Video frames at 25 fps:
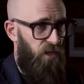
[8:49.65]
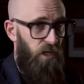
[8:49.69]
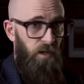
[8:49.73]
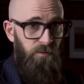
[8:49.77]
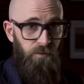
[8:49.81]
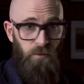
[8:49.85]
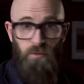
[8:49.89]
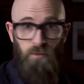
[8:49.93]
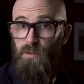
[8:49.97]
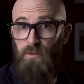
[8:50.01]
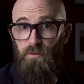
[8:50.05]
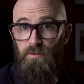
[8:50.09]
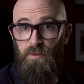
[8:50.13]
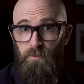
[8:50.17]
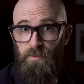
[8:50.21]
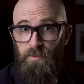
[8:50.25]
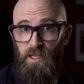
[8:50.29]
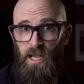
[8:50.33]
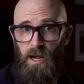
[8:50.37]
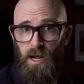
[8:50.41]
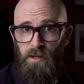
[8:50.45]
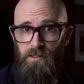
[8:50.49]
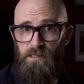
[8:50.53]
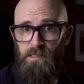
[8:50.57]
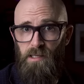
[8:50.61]
After all, from
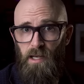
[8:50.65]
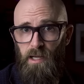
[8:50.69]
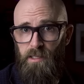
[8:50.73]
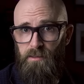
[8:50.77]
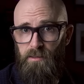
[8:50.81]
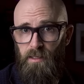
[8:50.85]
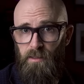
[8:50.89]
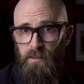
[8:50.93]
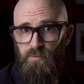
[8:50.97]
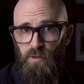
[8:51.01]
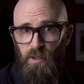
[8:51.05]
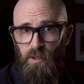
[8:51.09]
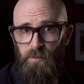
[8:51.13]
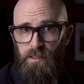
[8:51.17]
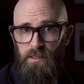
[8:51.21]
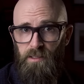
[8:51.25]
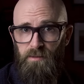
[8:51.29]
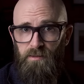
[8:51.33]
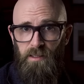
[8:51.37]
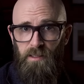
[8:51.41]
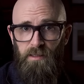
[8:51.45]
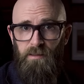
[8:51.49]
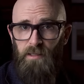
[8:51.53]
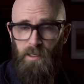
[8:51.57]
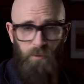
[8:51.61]
the outside, they'd probably
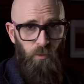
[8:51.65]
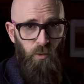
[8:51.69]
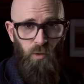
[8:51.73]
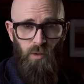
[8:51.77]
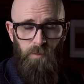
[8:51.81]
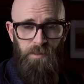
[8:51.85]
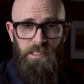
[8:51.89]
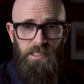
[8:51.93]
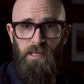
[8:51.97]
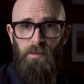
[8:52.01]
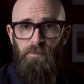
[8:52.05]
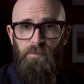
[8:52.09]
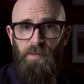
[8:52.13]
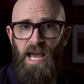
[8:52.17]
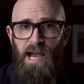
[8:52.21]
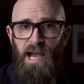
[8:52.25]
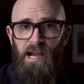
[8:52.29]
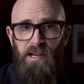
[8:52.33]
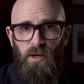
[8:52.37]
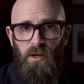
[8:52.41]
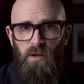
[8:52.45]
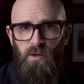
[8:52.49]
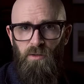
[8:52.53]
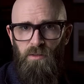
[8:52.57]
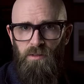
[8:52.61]
think they were orbiting a
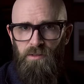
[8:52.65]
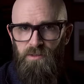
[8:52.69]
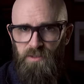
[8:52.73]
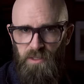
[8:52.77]
black hole.